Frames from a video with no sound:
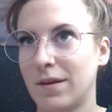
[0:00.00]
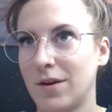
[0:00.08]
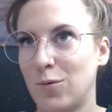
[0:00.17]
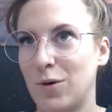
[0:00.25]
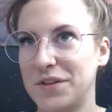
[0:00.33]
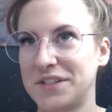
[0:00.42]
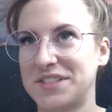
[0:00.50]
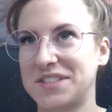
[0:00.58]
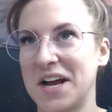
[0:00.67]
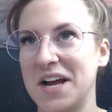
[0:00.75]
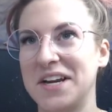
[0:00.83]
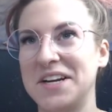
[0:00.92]
When the
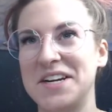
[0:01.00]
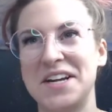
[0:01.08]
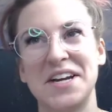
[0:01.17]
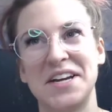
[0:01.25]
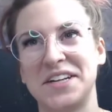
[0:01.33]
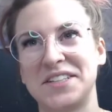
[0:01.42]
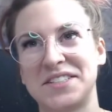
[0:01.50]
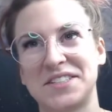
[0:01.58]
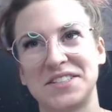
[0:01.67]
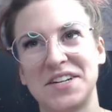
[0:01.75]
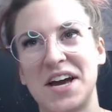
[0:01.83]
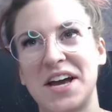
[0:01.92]
sun hits
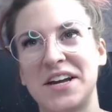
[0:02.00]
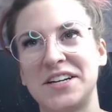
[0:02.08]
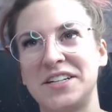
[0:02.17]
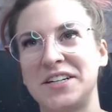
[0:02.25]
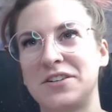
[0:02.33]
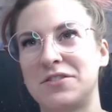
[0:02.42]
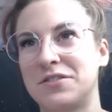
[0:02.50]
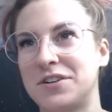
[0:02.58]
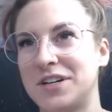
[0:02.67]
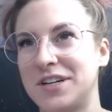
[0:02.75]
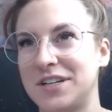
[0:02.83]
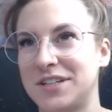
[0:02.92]
ninety
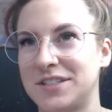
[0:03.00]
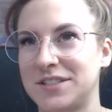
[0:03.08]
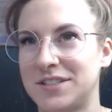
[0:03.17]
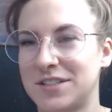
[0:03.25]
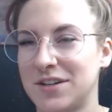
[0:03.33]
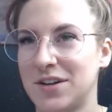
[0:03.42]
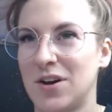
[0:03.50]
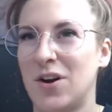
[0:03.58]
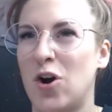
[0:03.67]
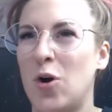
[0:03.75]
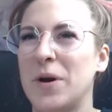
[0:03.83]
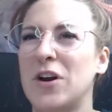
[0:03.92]
degrees.
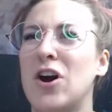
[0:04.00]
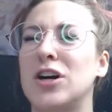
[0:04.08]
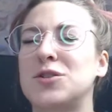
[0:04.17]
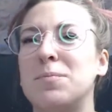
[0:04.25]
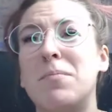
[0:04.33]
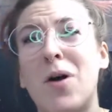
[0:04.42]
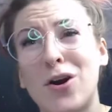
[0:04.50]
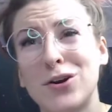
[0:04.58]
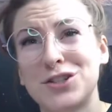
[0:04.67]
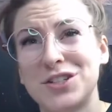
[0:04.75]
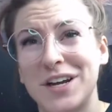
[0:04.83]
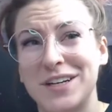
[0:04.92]
Oh my gosh,
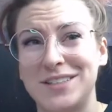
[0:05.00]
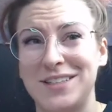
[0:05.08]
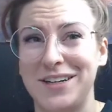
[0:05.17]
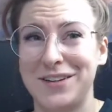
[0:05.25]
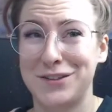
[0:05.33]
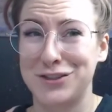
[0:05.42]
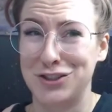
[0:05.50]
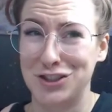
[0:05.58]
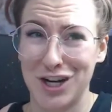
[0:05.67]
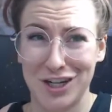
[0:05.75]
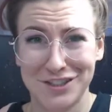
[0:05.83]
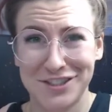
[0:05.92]
March nineteenth,
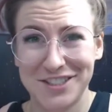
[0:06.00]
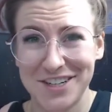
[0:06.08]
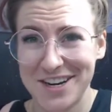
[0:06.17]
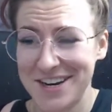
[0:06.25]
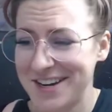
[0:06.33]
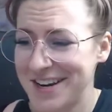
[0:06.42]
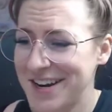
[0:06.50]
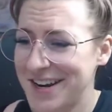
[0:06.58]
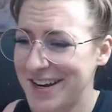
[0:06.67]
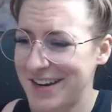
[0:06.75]
Justin.